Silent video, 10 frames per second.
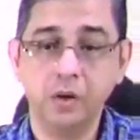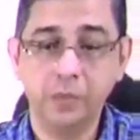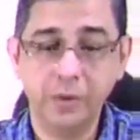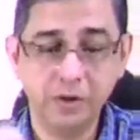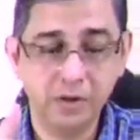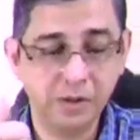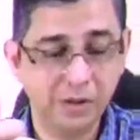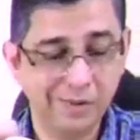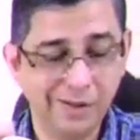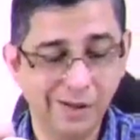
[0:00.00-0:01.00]
The patient
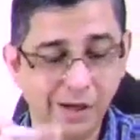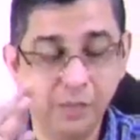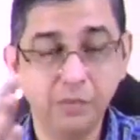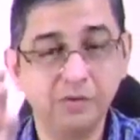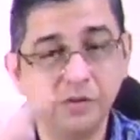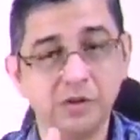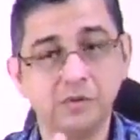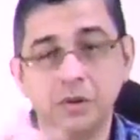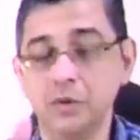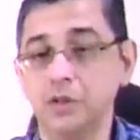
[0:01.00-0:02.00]
says that I am the first
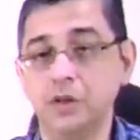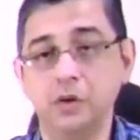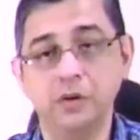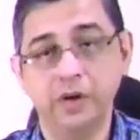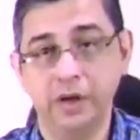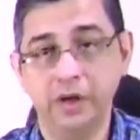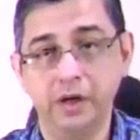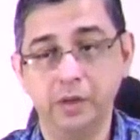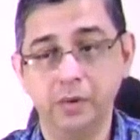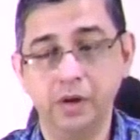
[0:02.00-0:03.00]
one to sit on the dining
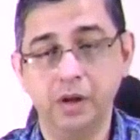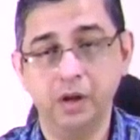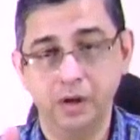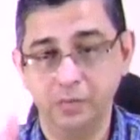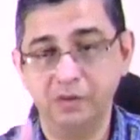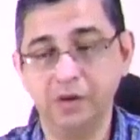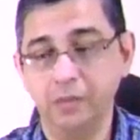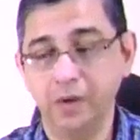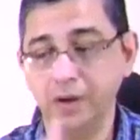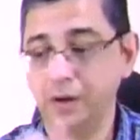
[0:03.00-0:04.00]
table in my
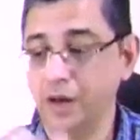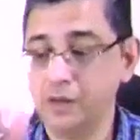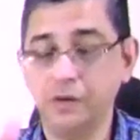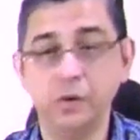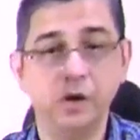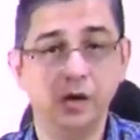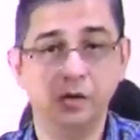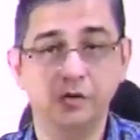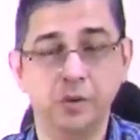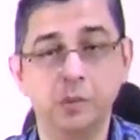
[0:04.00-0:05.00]
family and last one to get
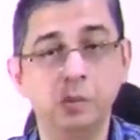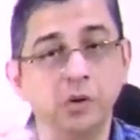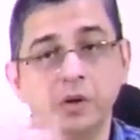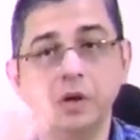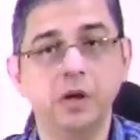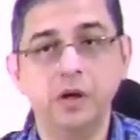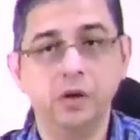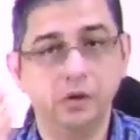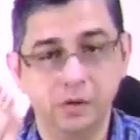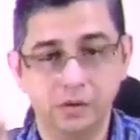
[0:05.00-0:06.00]
off it. People think I eat a
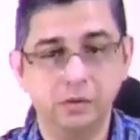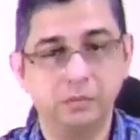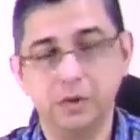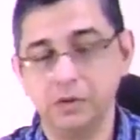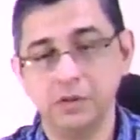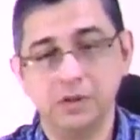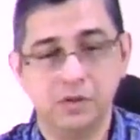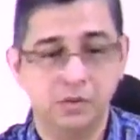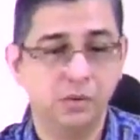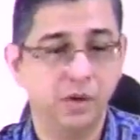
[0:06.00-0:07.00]
lot. Person
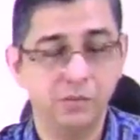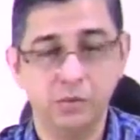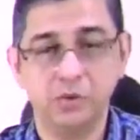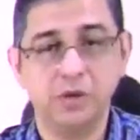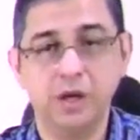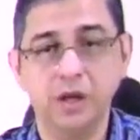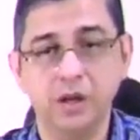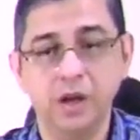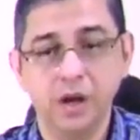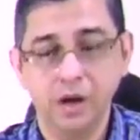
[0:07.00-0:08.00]
says, look, I'm so
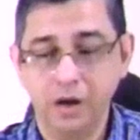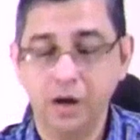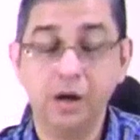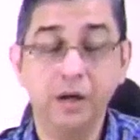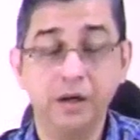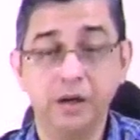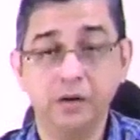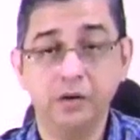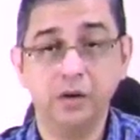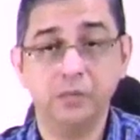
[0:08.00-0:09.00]
skinny, I hardly eat
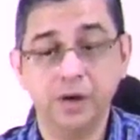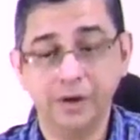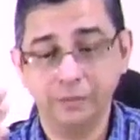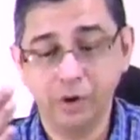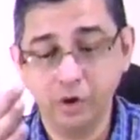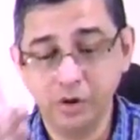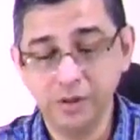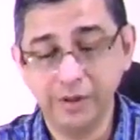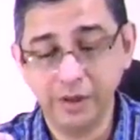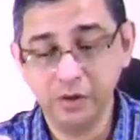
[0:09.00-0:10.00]
anything, but because
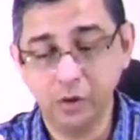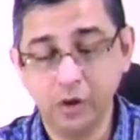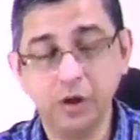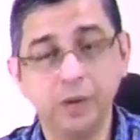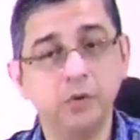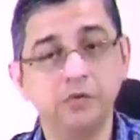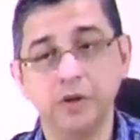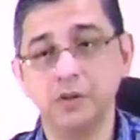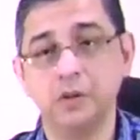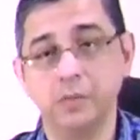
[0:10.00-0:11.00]
it takes long time to
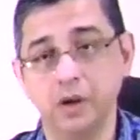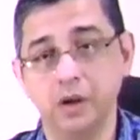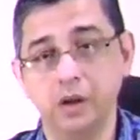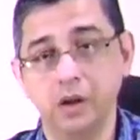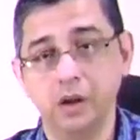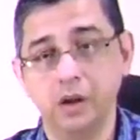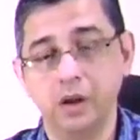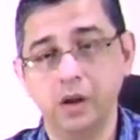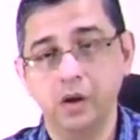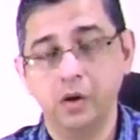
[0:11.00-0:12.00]
finish the meal.
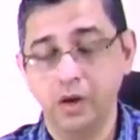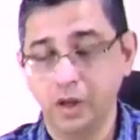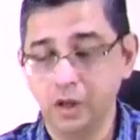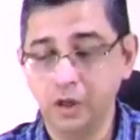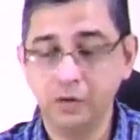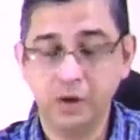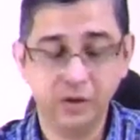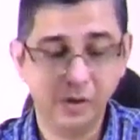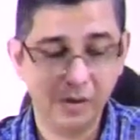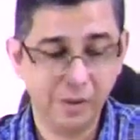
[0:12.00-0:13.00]
Or I can give
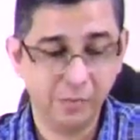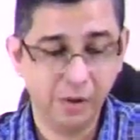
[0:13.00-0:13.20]
another example,